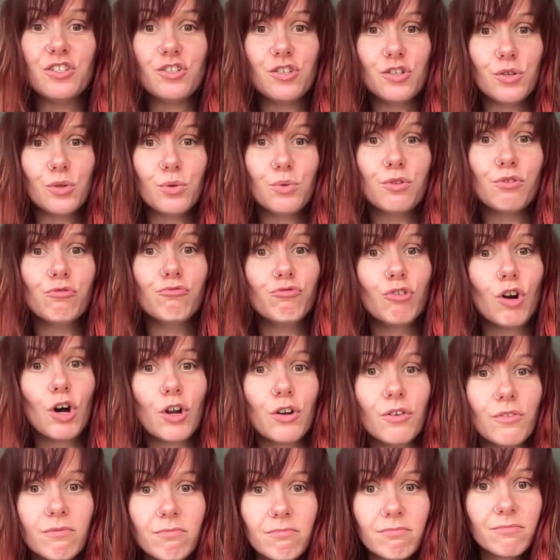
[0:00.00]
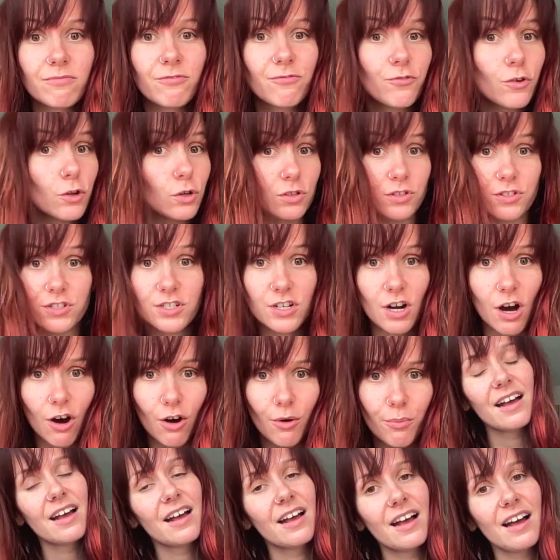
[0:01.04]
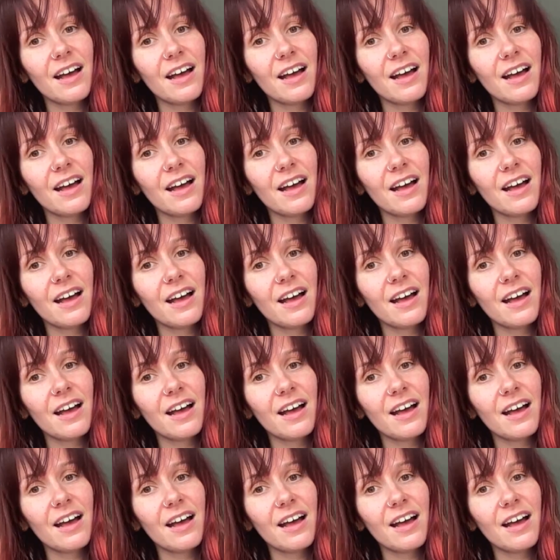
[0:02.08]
do the run full stop,